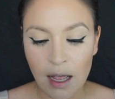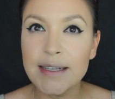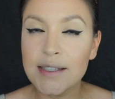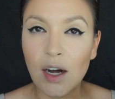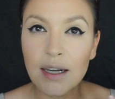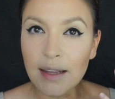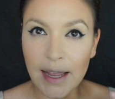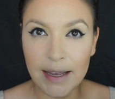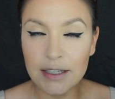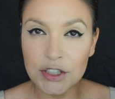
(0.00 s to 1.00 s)
These aren't
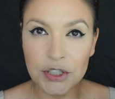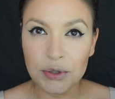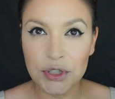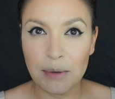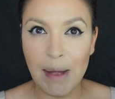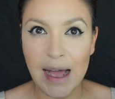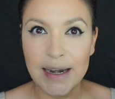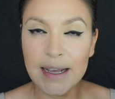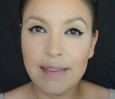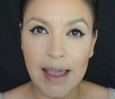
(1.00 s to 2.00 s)
like too
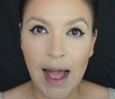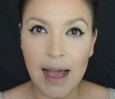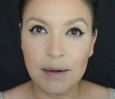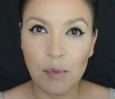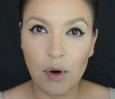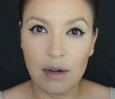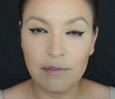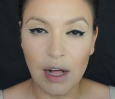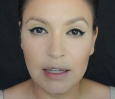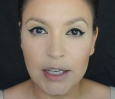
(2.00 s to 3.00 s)
dramatic, they add more
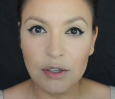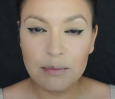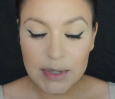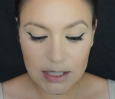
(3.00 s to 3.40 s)
volume.